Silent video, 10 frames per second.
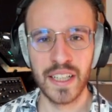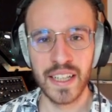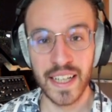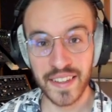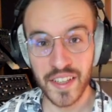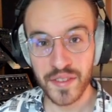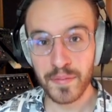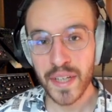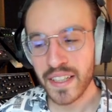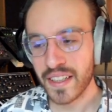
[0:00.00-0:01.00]
It doesn't
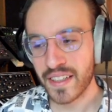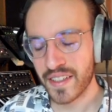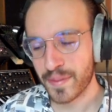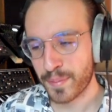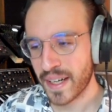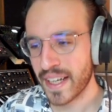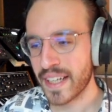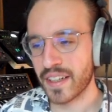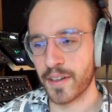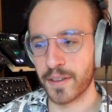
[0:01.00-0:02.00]
mean it is played
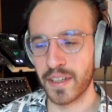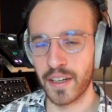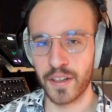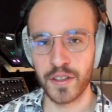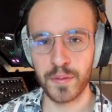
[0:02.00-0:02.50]
out louder,